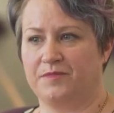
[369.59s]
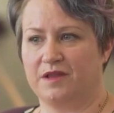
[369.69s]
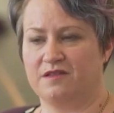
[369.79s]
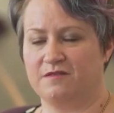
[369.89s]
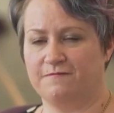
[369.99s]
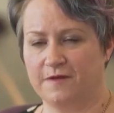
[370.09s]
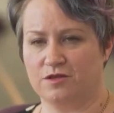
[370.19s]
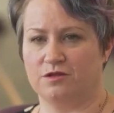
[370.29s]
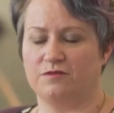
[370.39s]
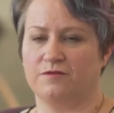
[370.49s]

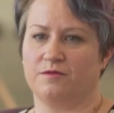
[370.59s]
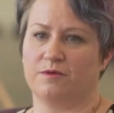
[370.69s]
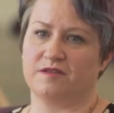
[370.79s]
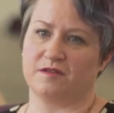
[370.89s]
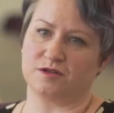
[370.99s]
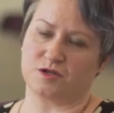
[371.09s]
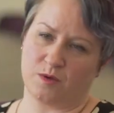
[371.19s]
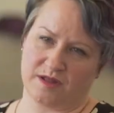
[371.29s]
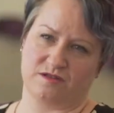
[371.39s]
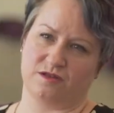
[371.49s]
sufficient for the research
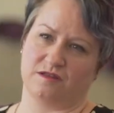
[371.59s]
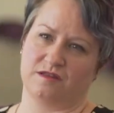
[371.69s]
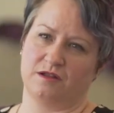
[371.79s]
questions?